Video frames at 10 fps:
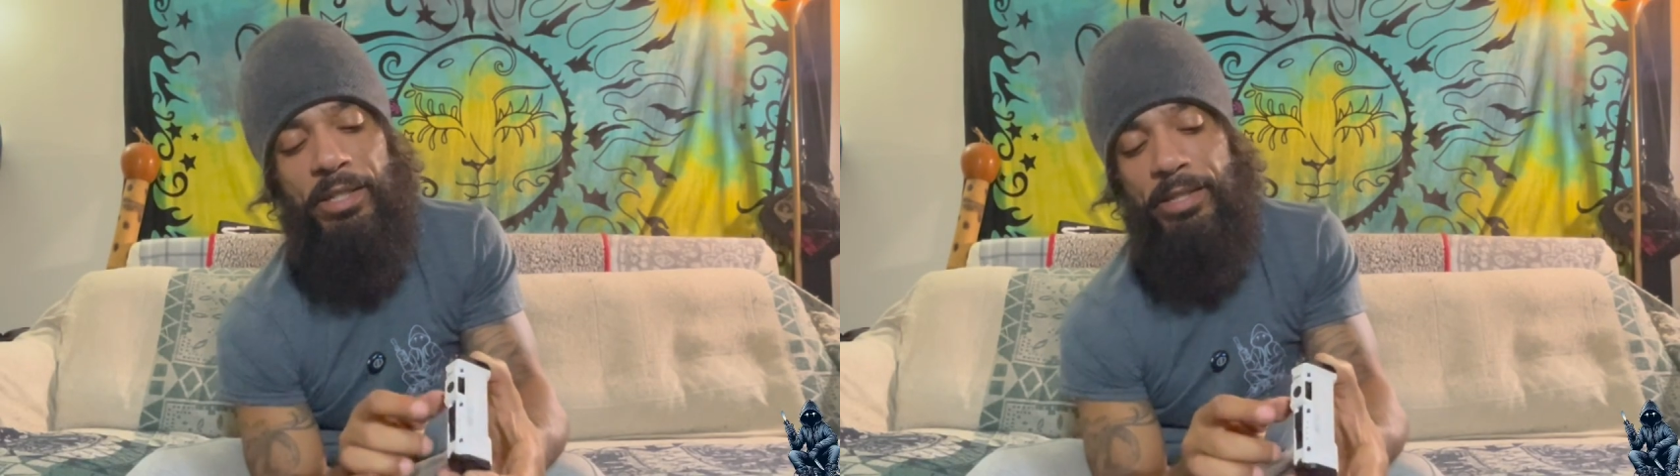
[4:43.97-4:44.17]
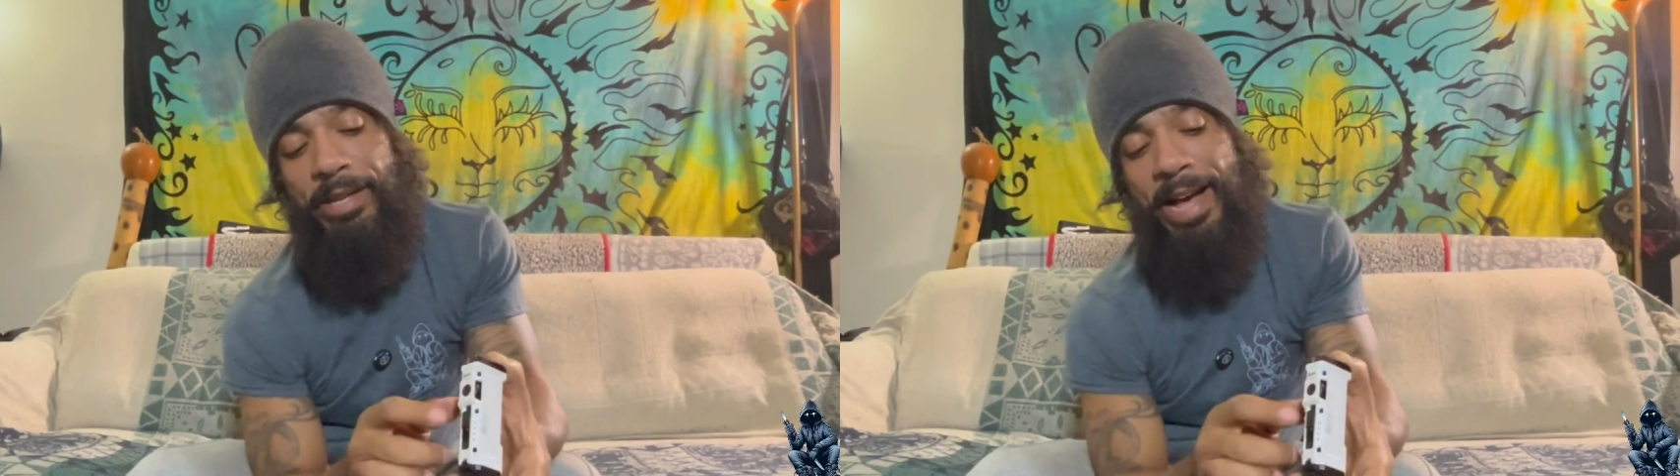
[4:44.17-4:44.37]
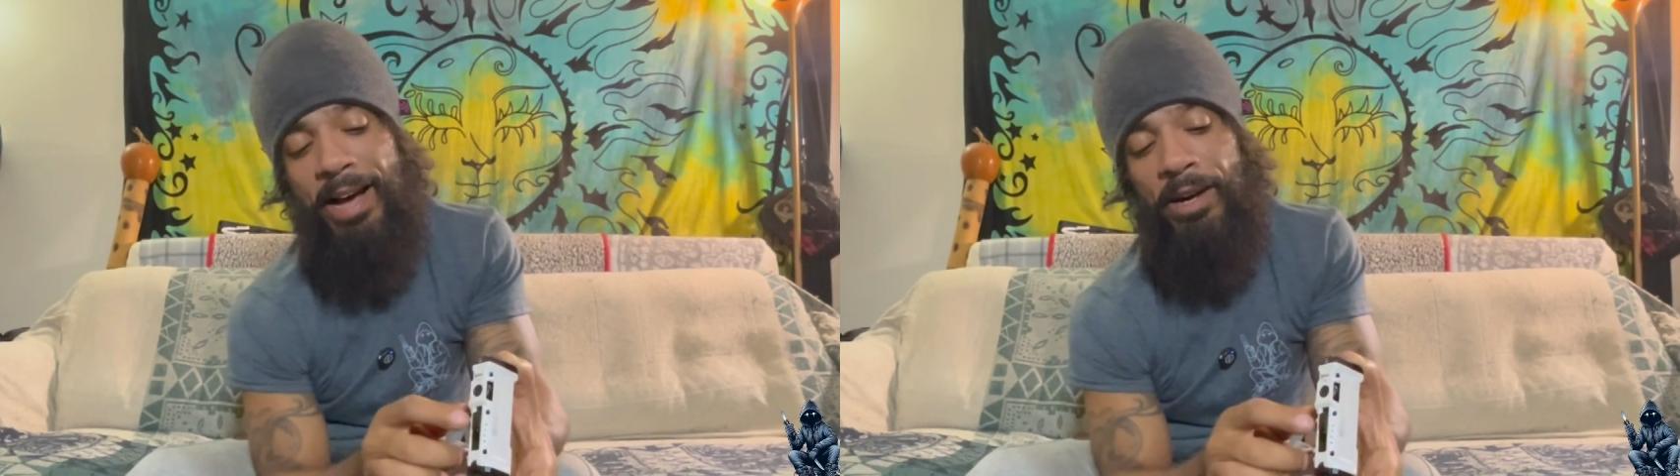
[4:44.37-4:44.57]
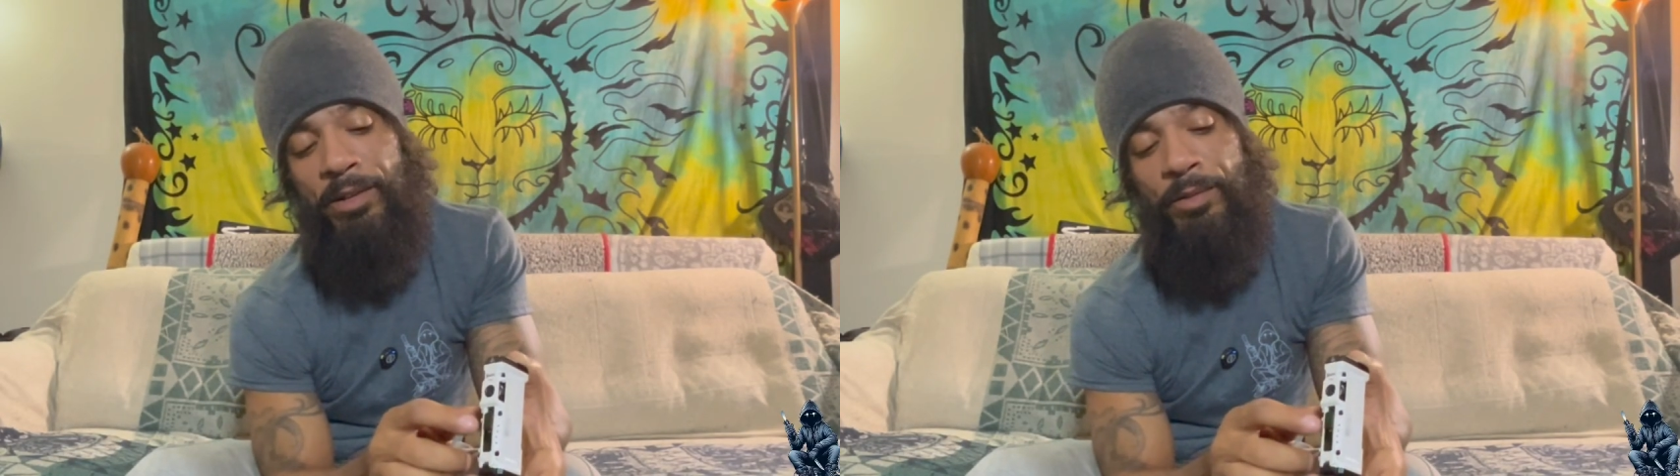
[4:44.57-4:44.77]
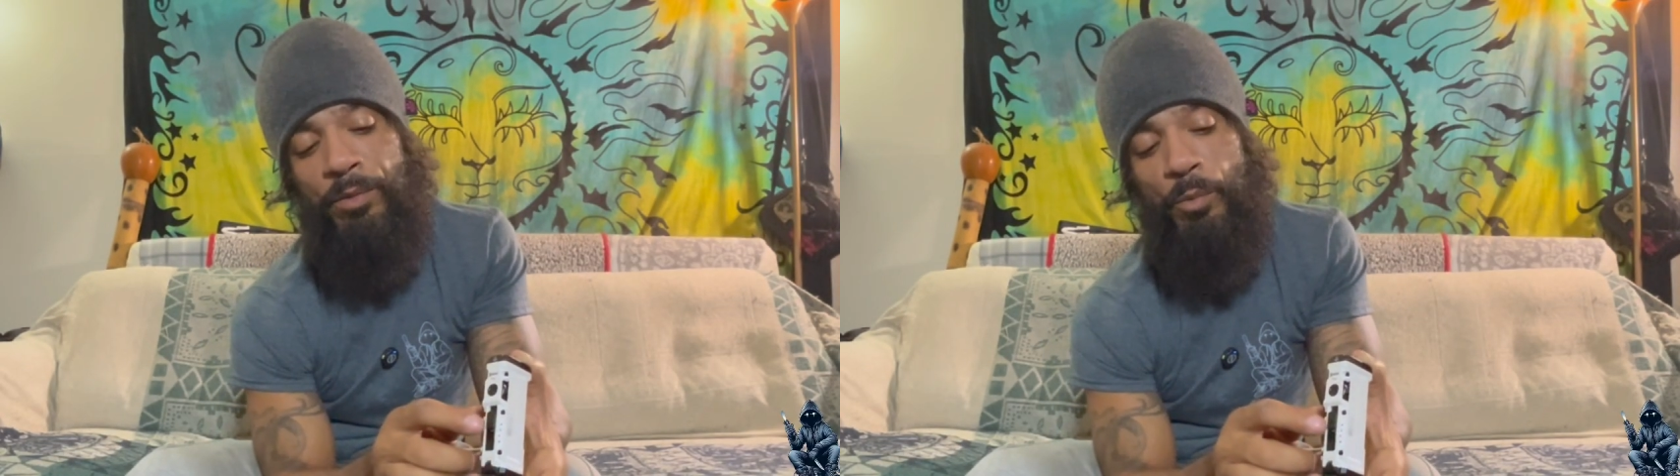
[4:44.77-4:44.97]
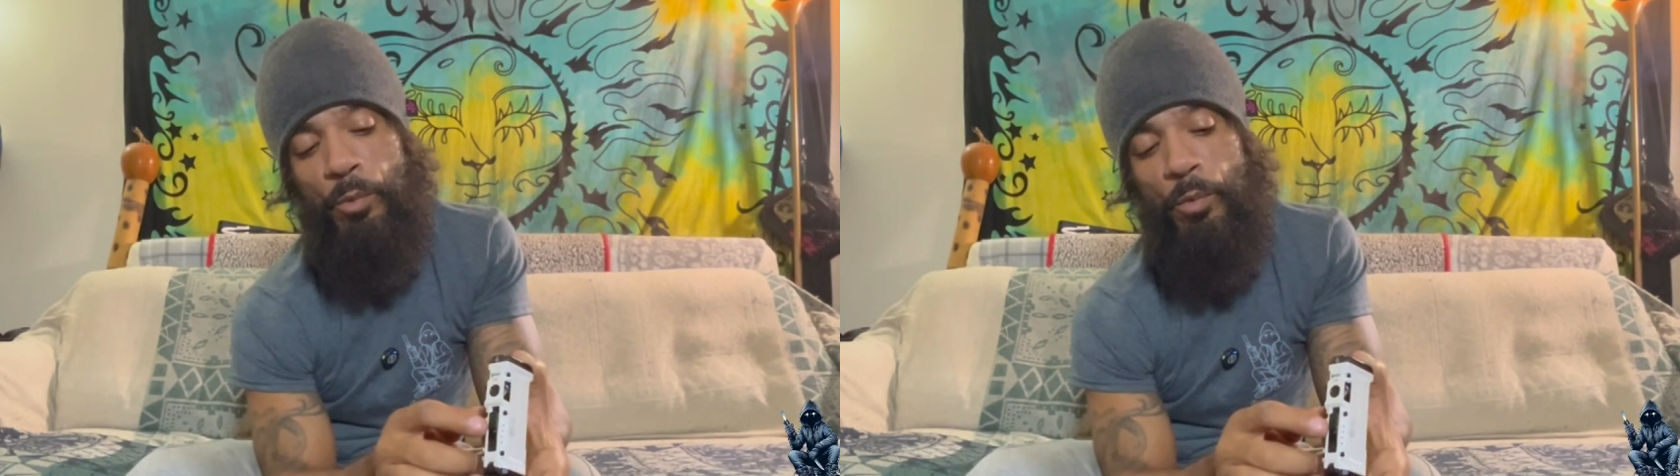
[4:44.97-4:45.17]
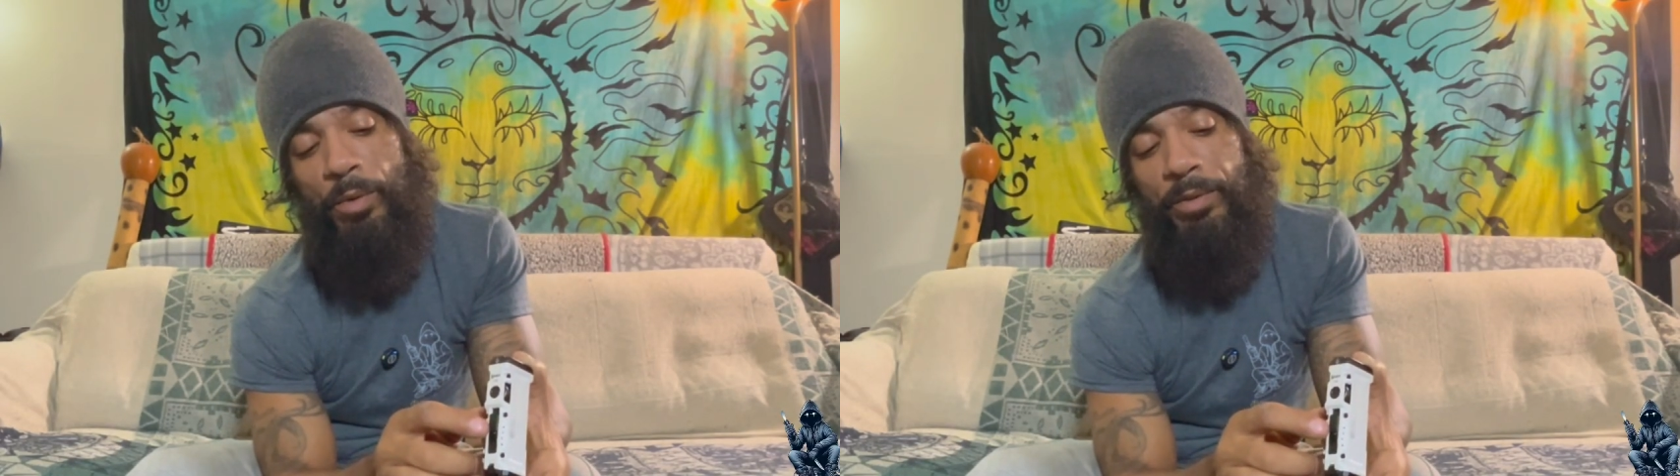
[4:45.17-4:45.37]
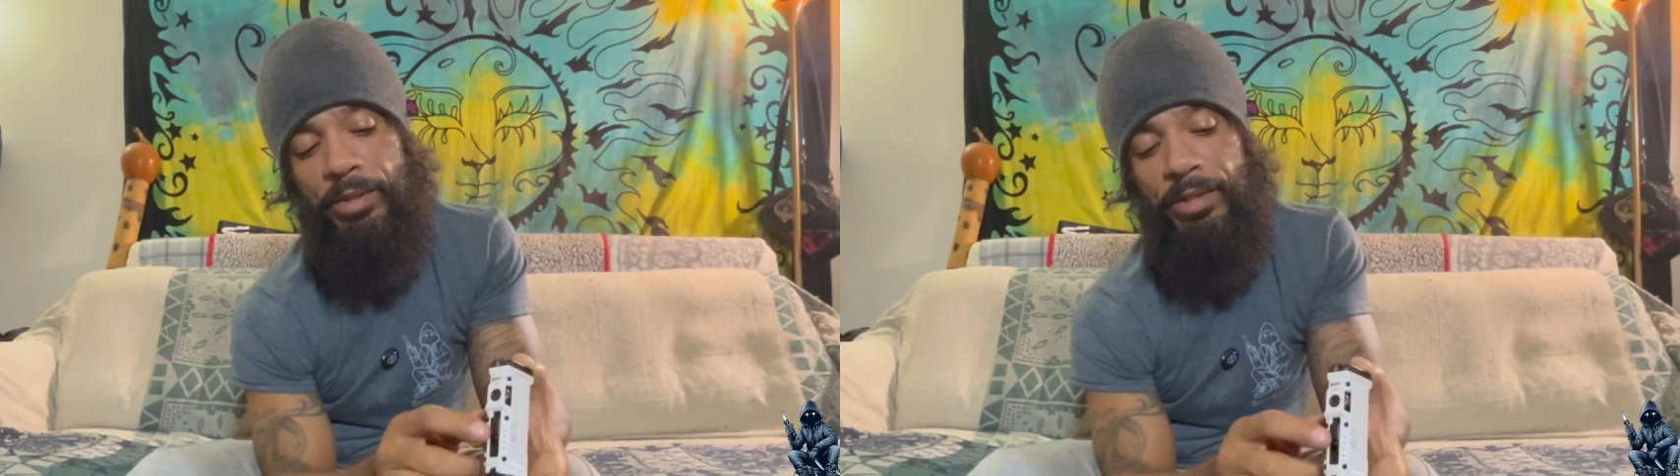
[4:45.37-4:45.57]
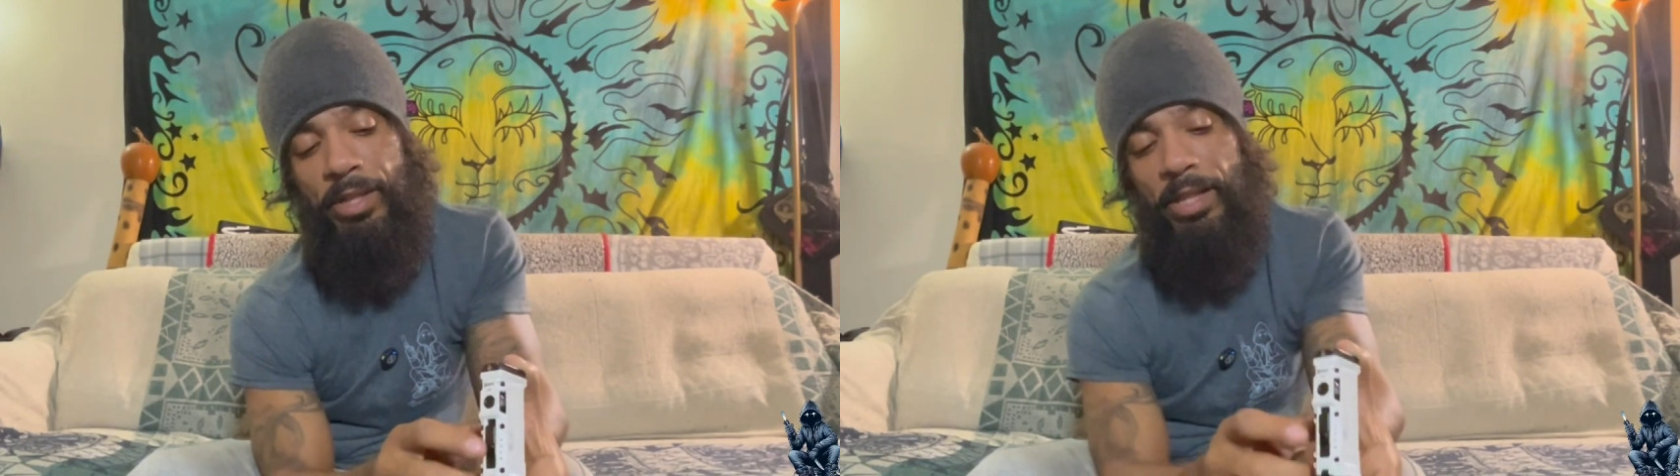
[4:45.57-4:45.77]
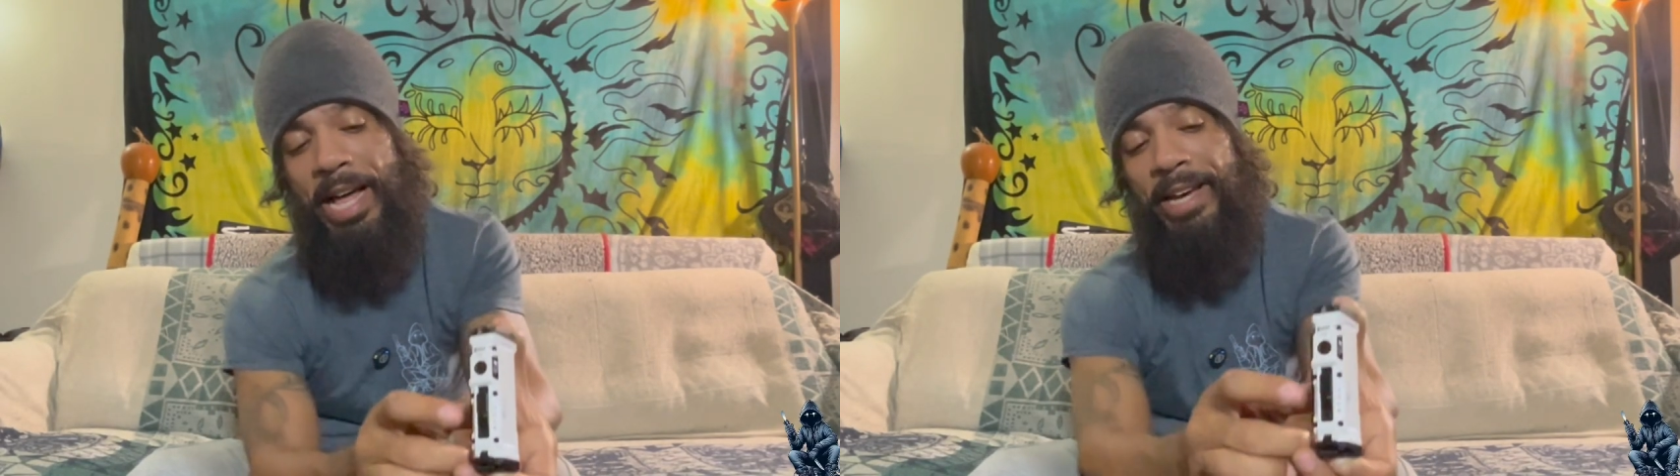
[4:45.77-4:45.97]
Now
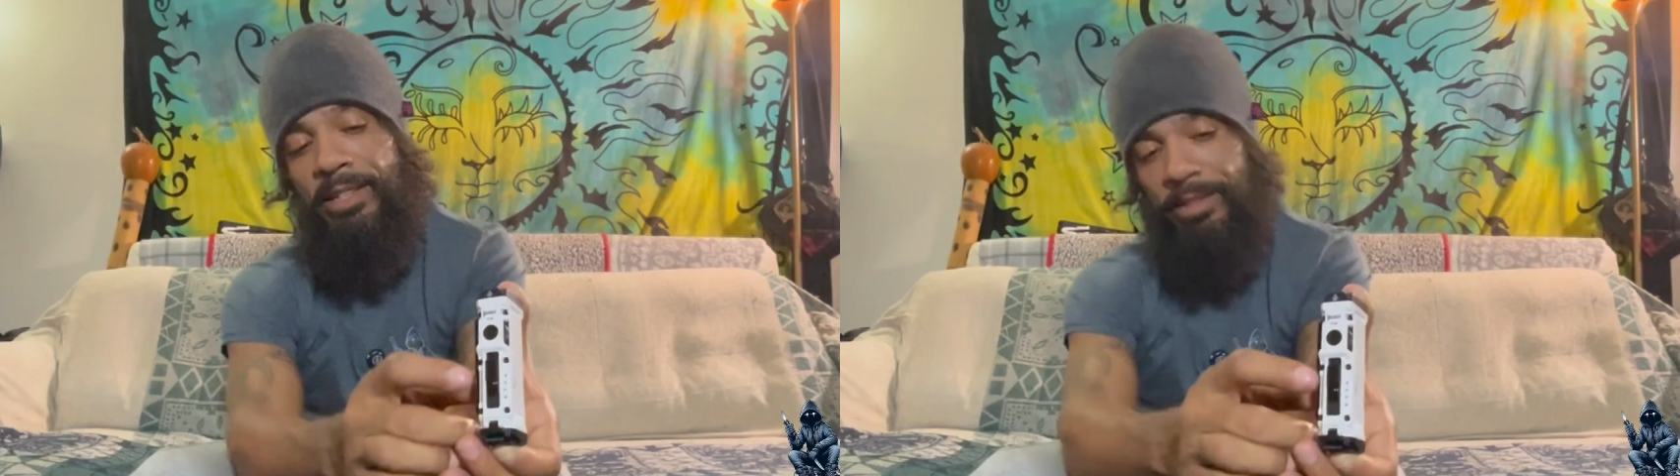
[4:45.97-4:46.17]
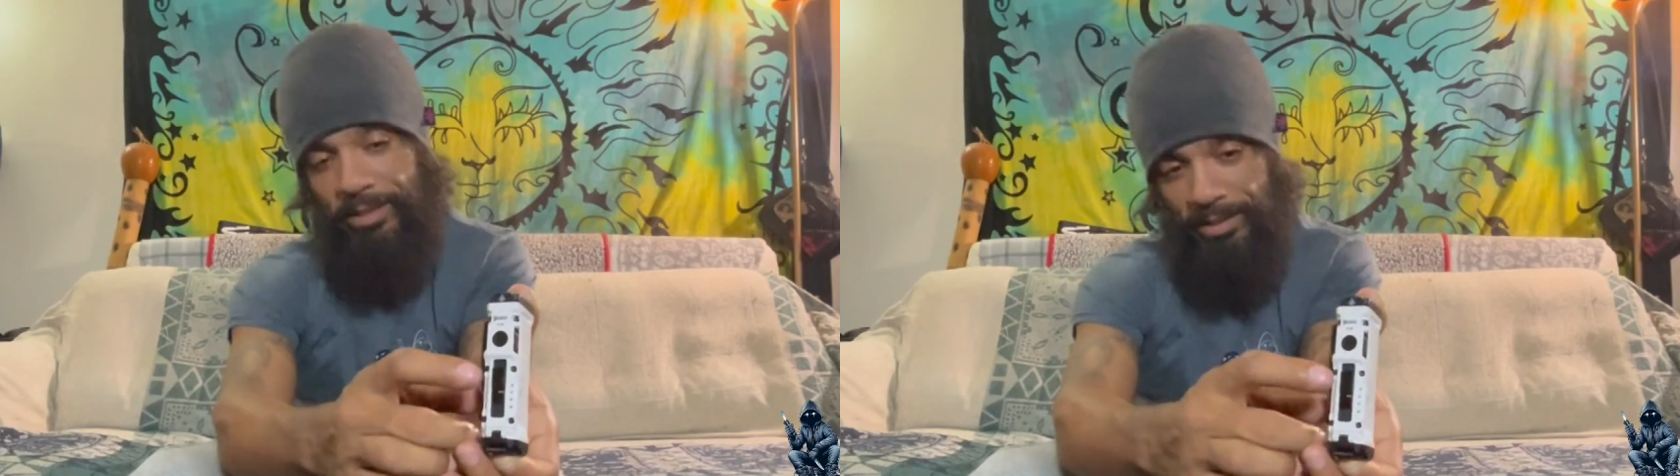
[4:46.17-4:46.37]
the light